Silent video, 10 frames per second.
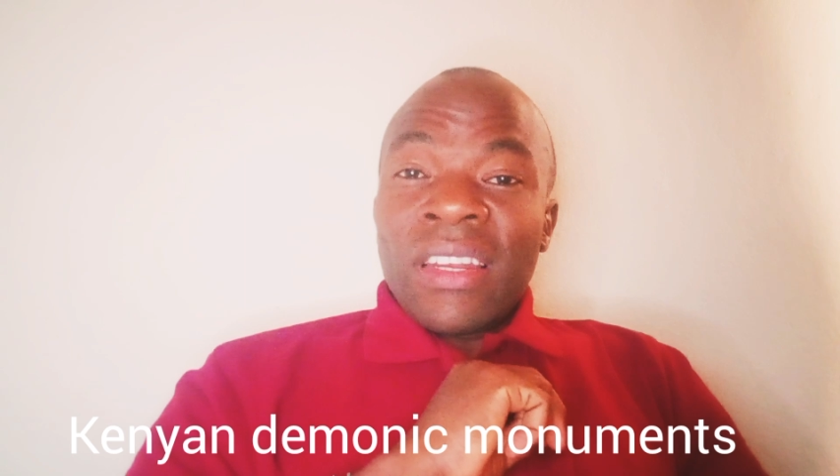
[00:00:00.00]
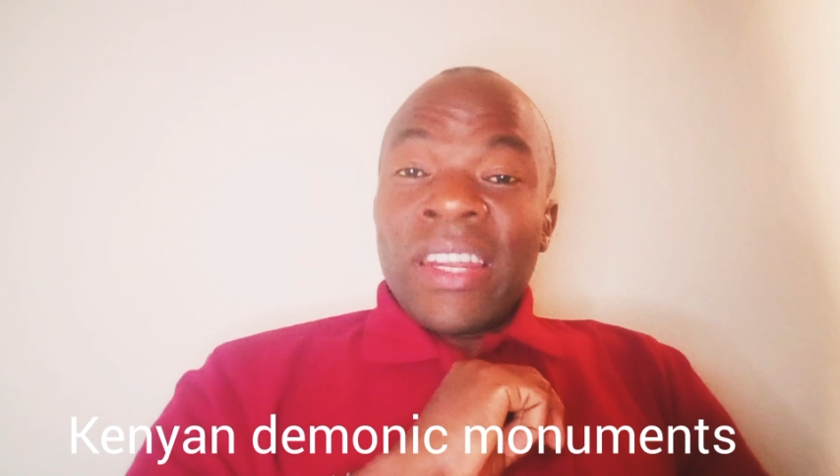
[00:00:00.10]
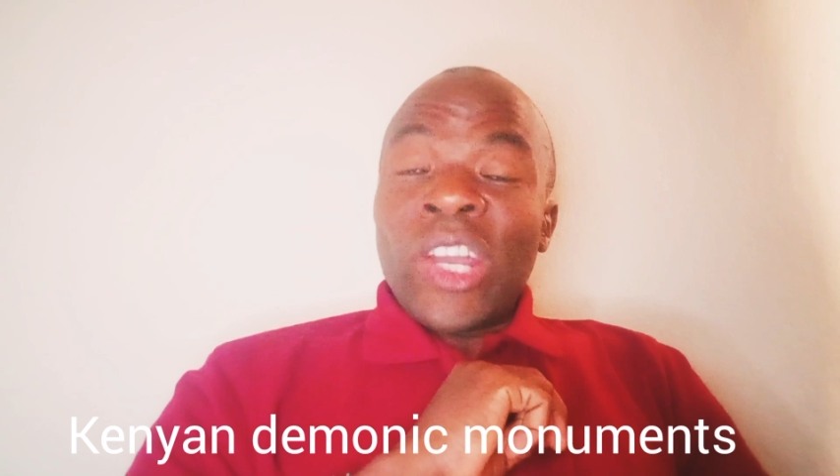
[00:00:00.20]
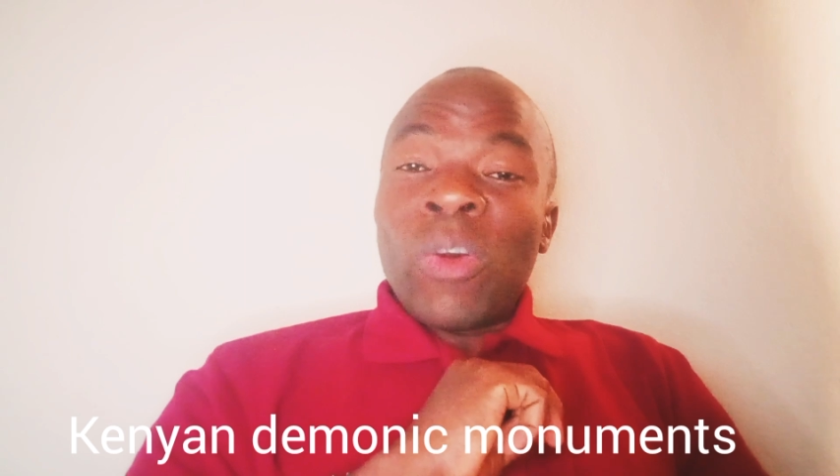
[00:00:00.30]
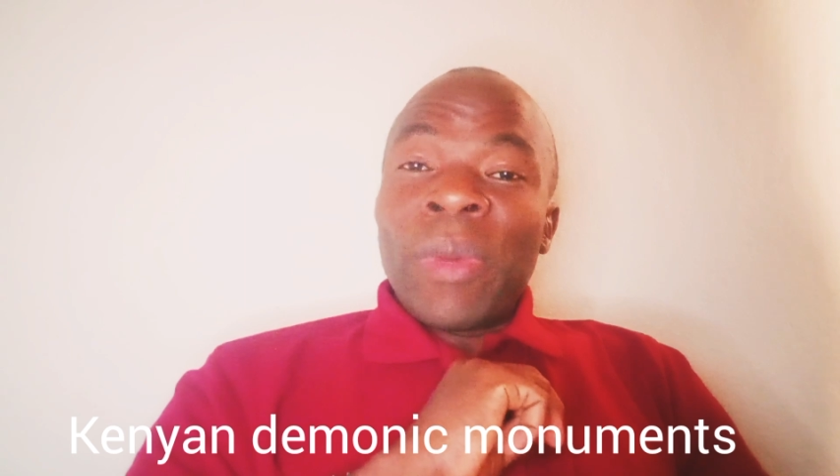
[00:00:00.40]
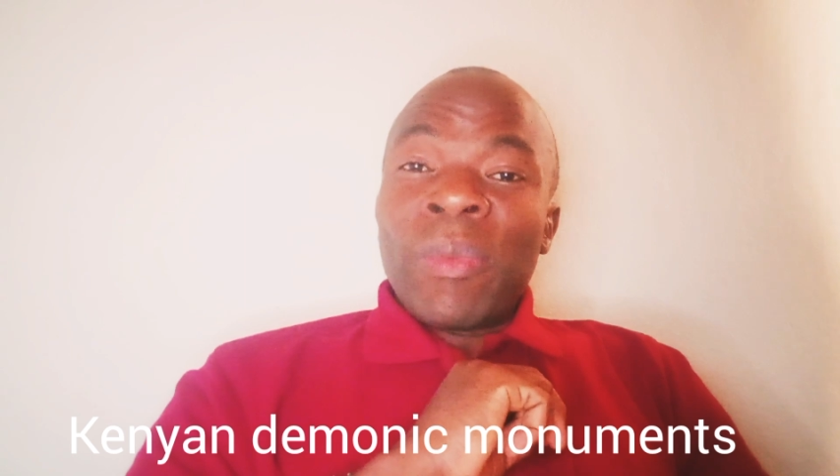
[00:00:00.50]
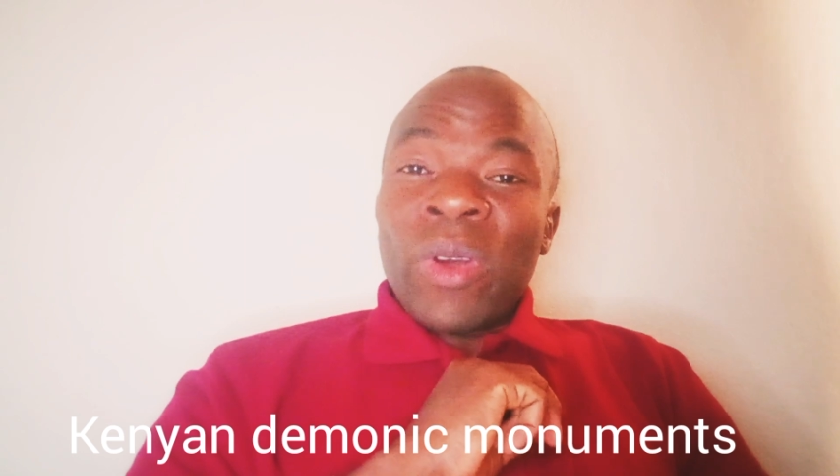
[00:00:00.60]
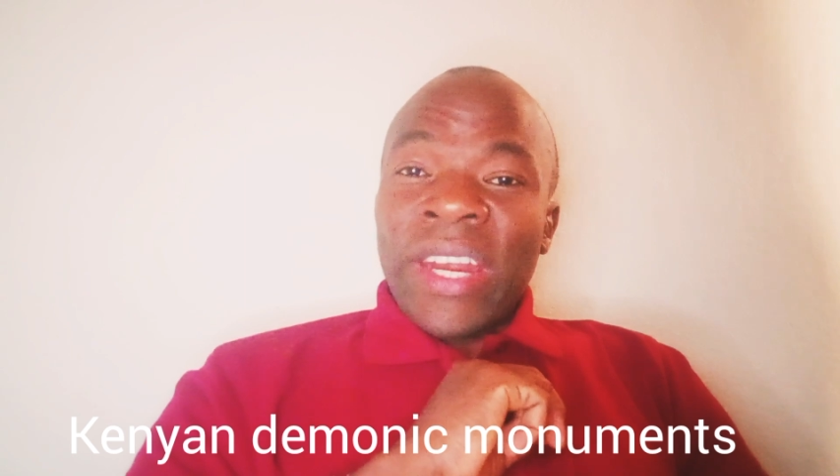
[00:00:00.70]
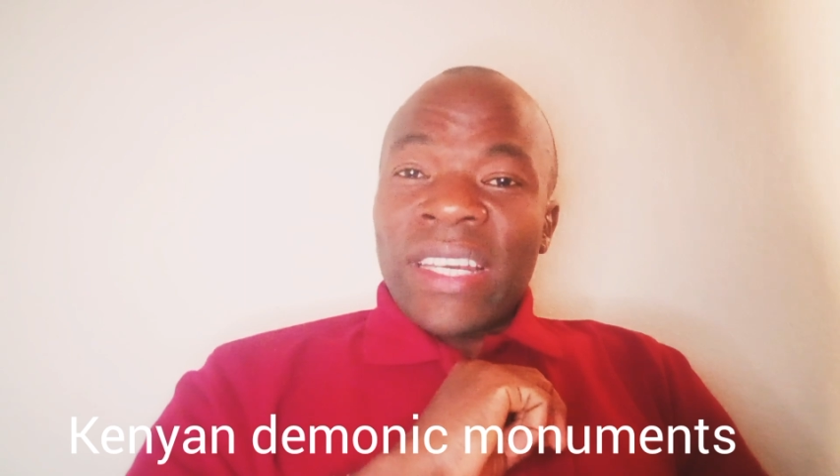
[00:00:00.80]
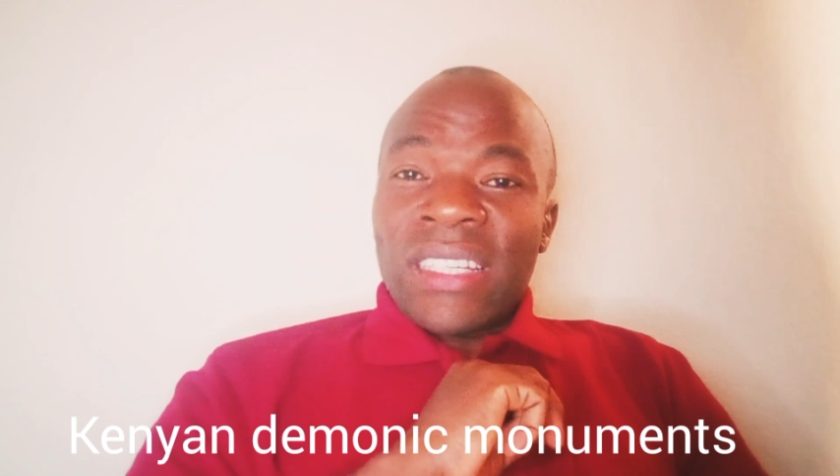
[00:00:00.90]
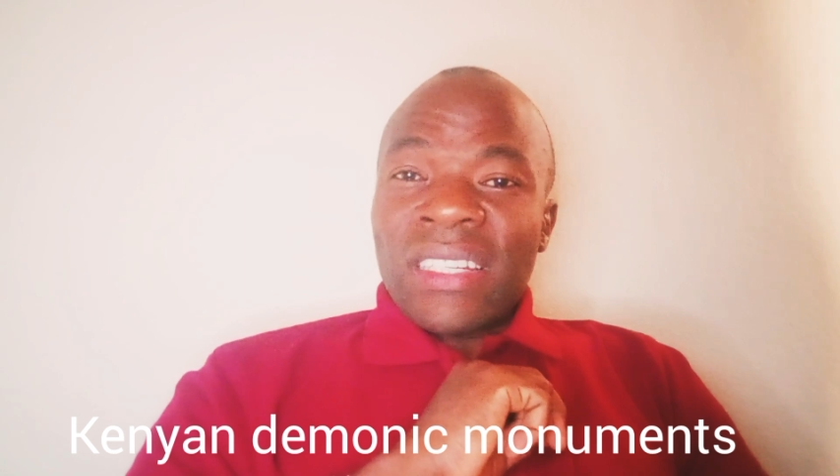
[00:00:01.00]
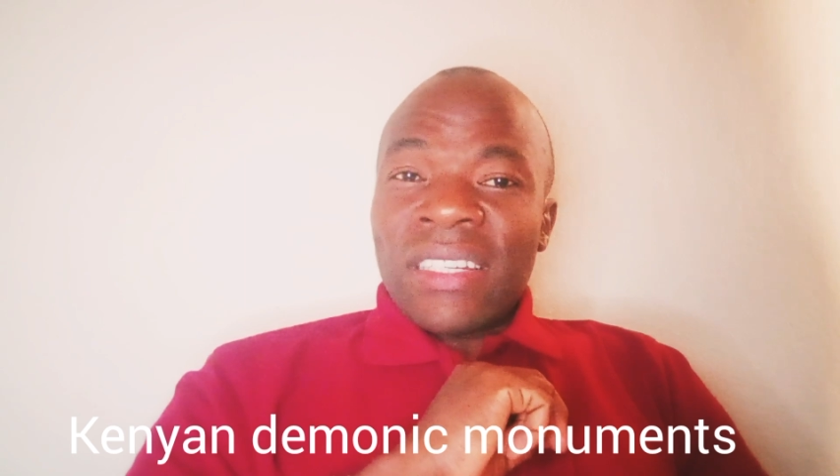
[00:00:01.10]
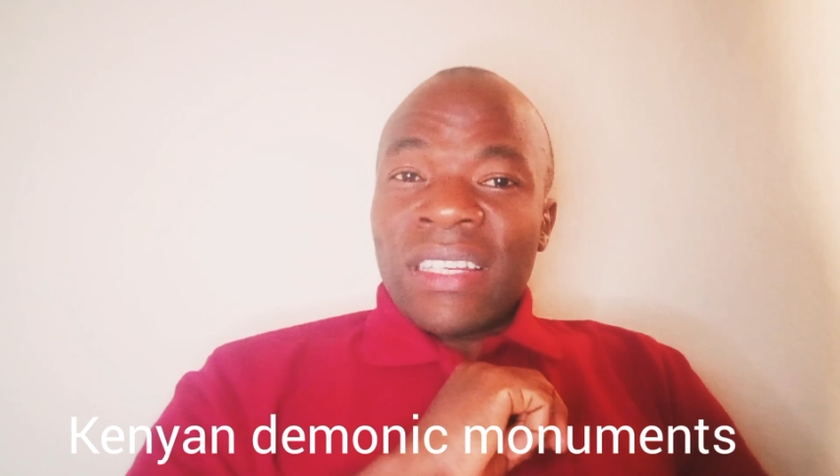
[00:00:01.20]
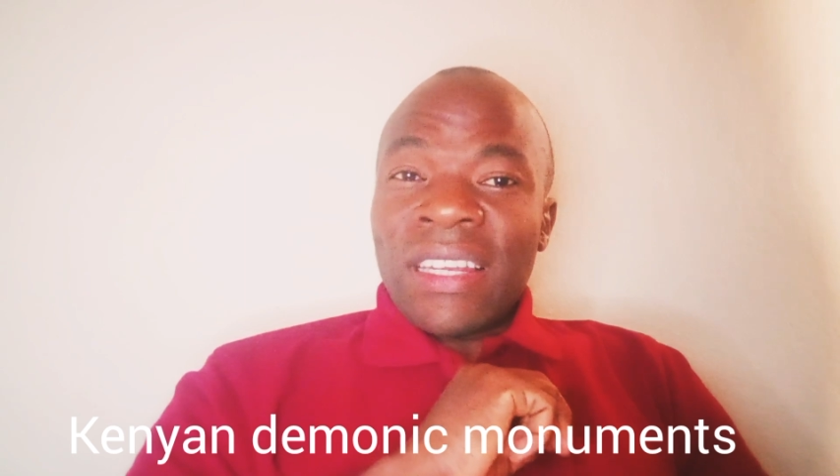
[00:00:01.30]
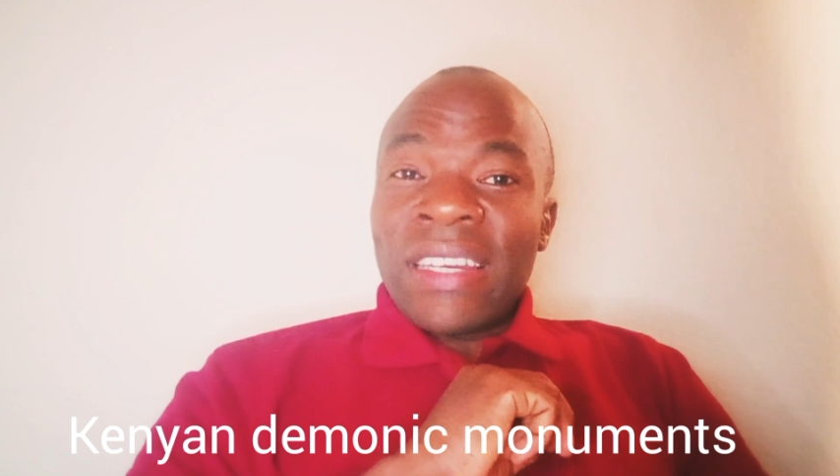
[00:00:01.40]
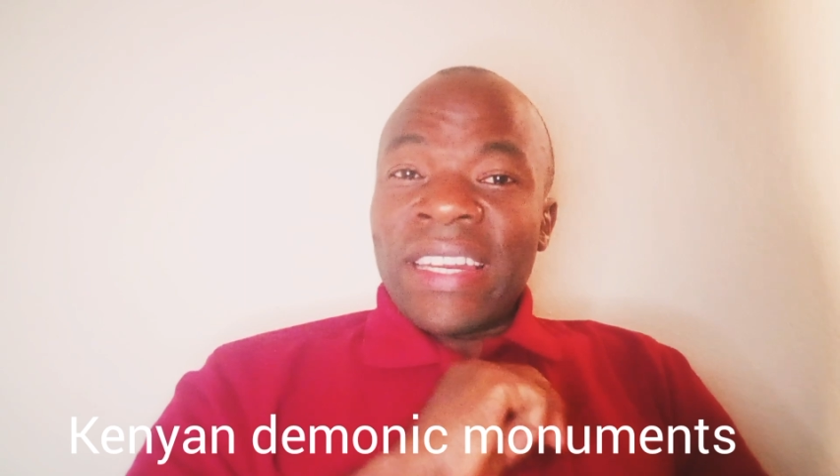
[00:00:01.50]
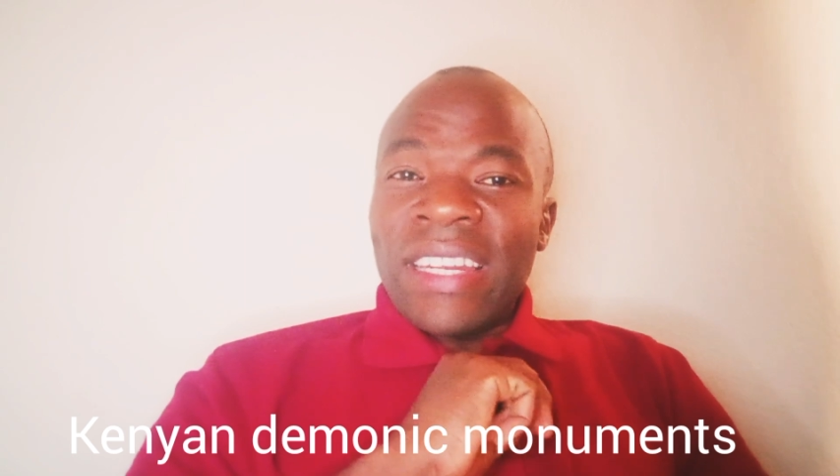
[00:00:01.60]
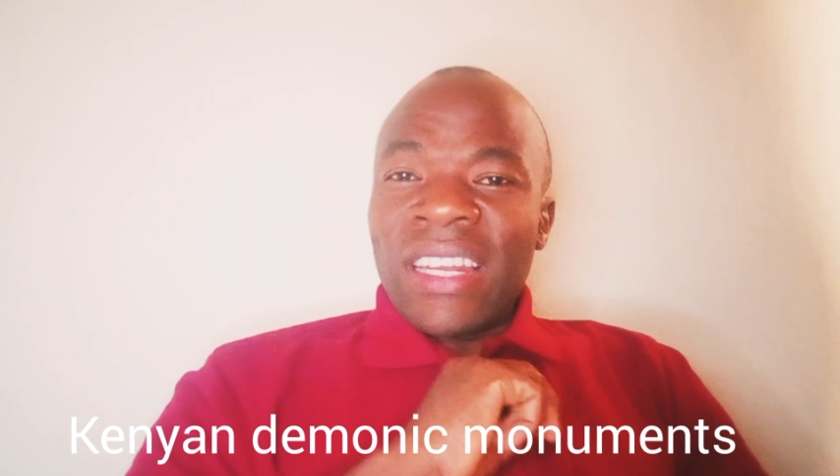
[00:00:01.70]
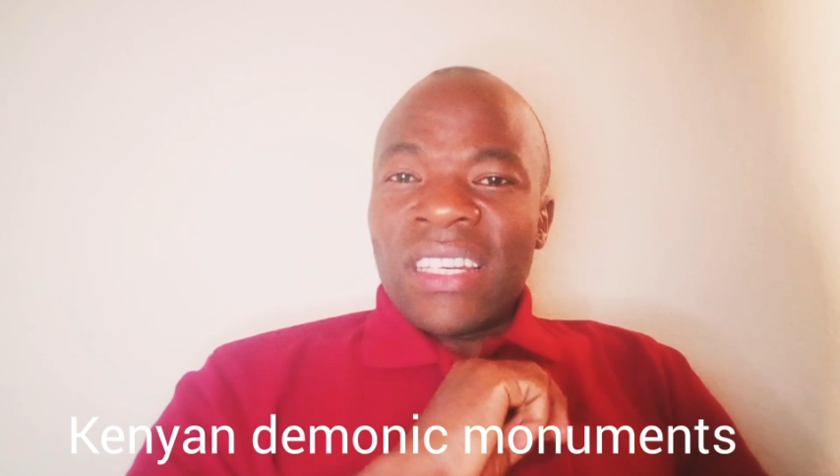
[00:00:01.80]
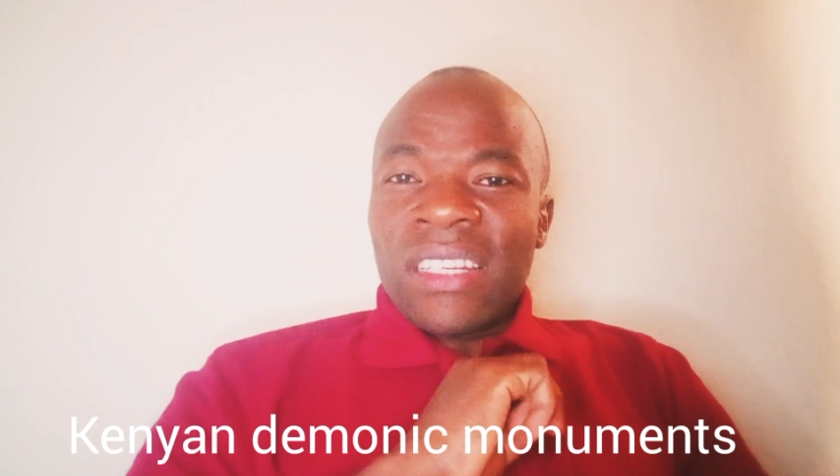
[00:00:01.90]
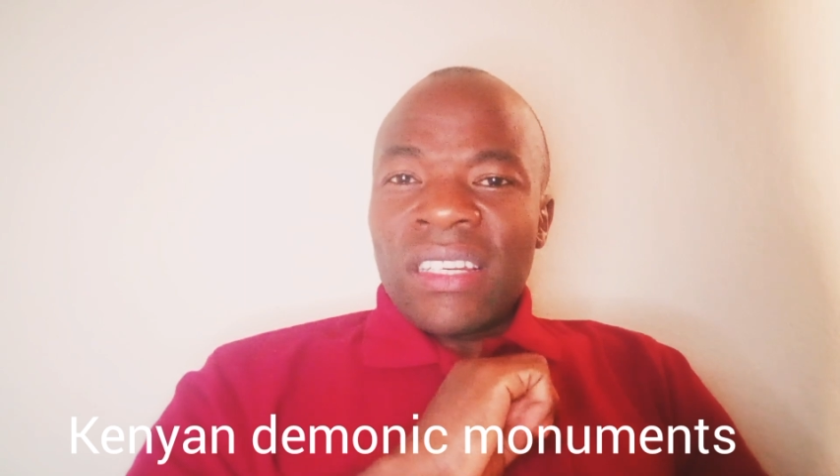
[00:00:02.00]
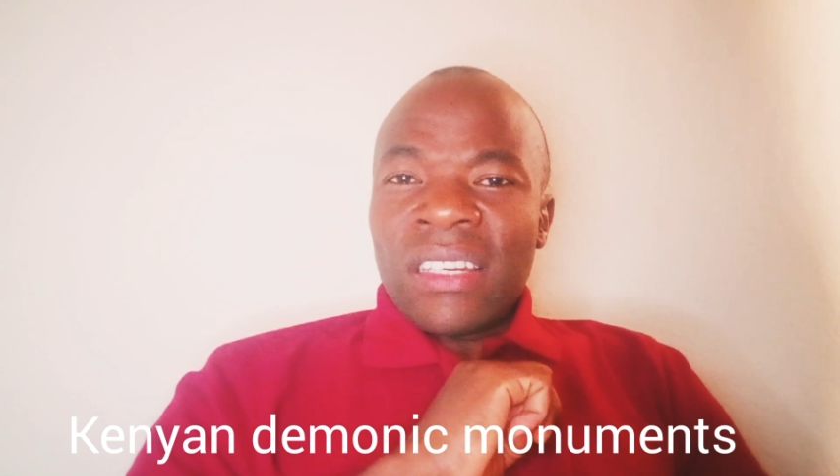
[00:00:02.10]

They commemorate the dead.